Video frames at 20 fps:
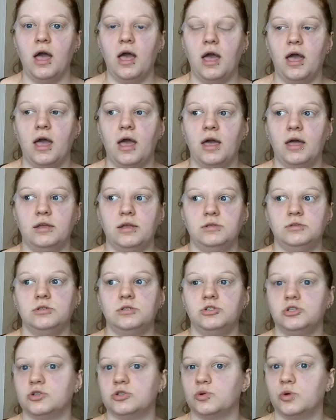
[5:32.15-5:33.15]
and
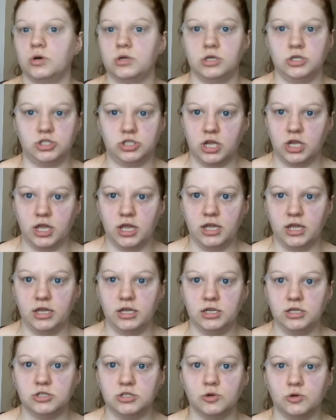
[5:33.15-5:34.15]
just quickly
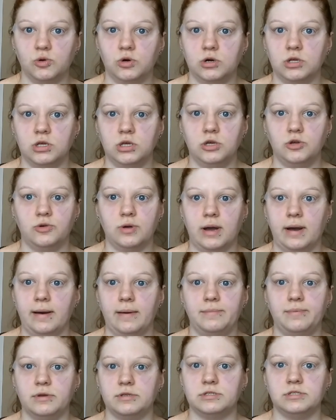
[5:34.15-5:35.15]
change and quickly
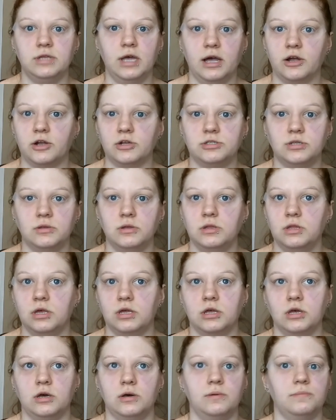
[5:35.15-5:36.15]
grab a snack or something
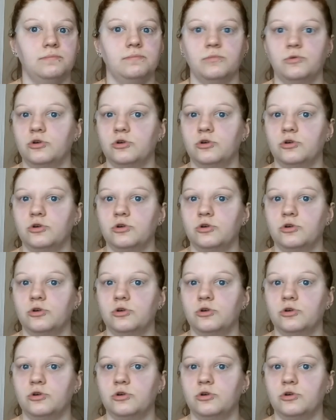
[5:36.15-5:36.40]
like a